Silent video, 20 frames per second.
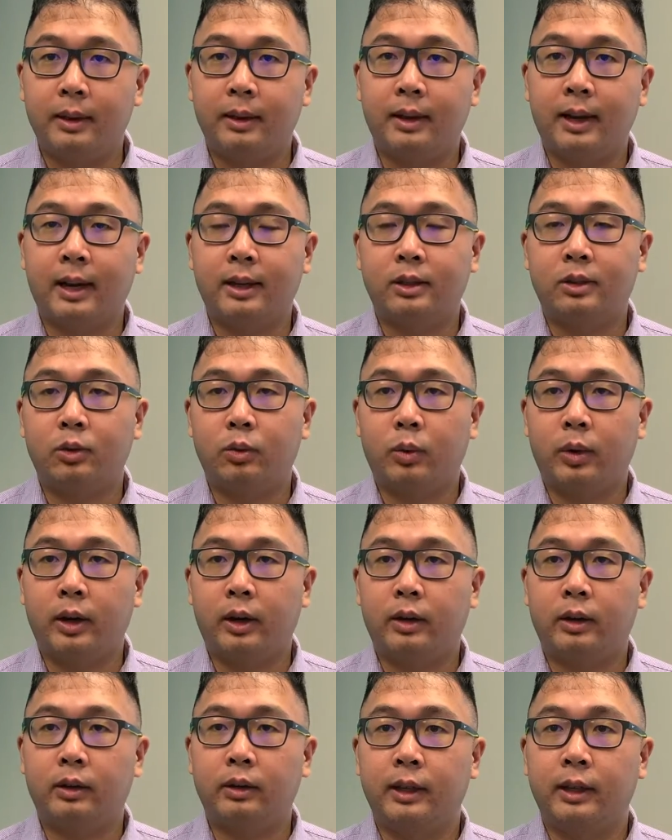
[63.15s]
and that's
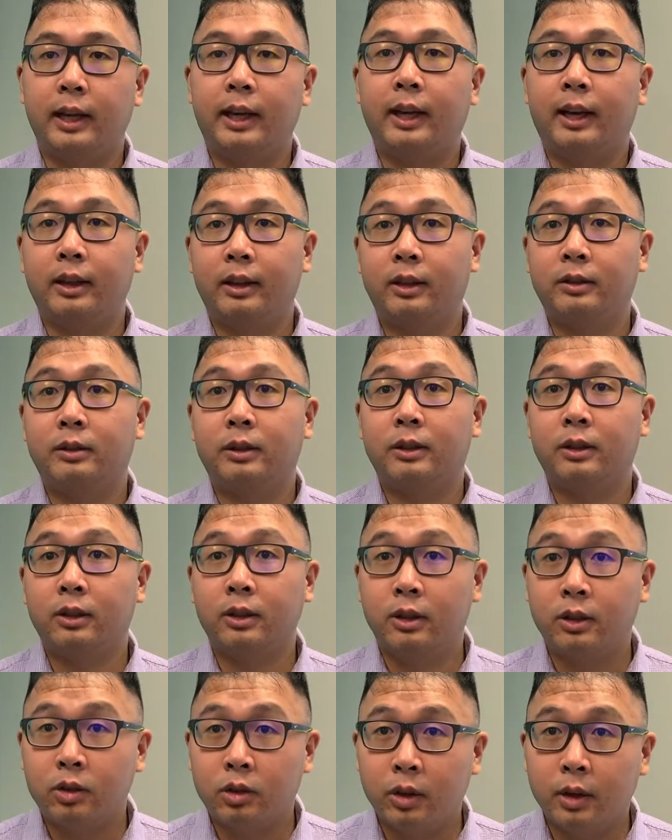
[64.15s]
where get themselves
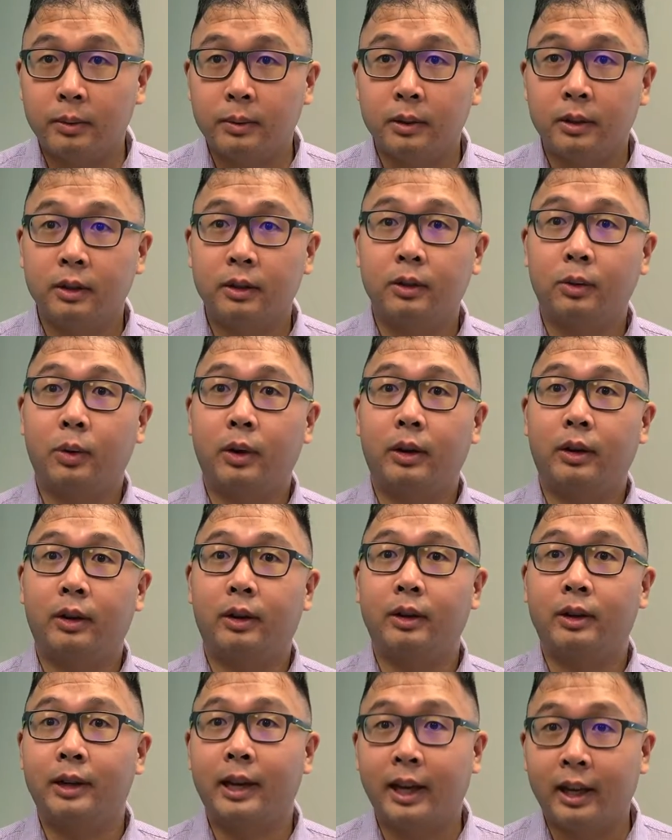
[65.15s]
into trouble, where
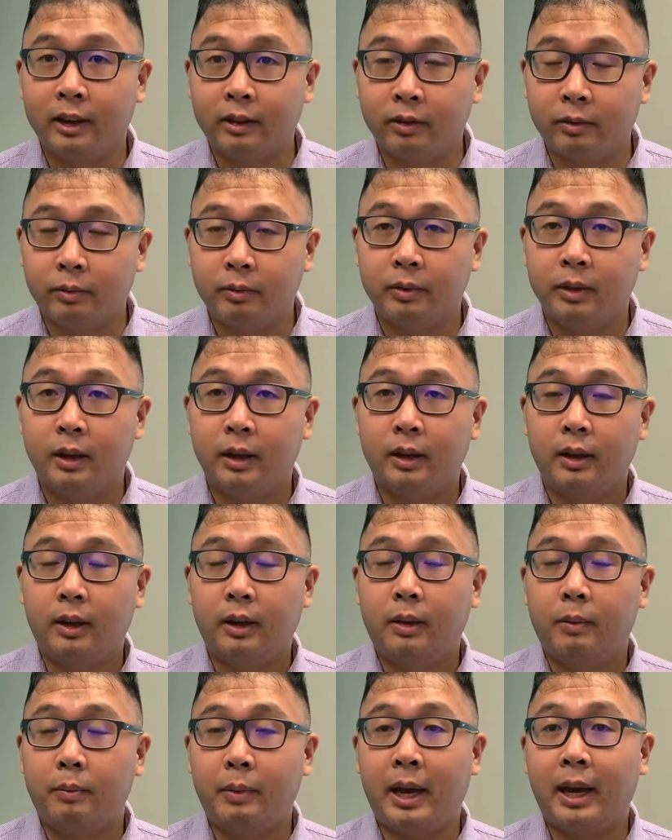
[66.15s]
they're in negative
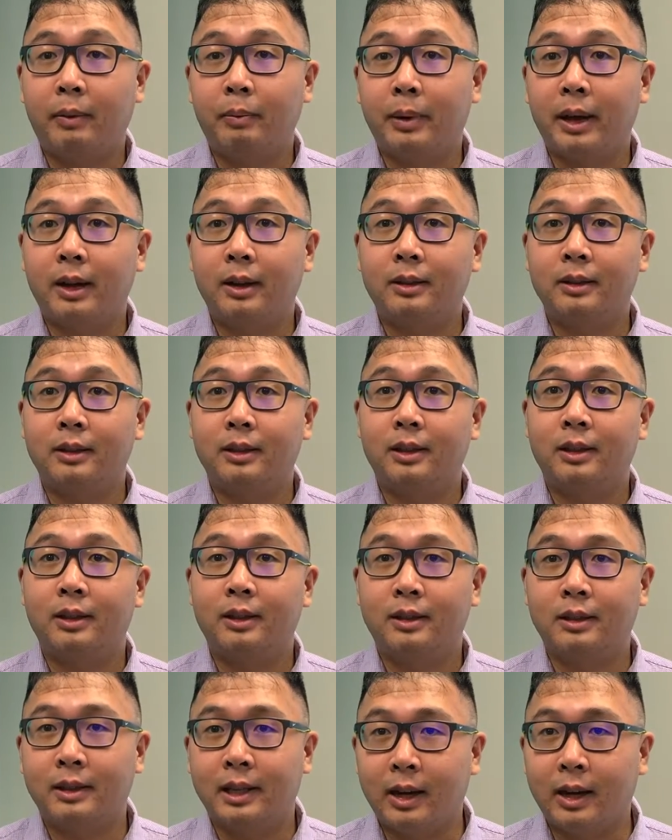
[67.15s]
bank balances.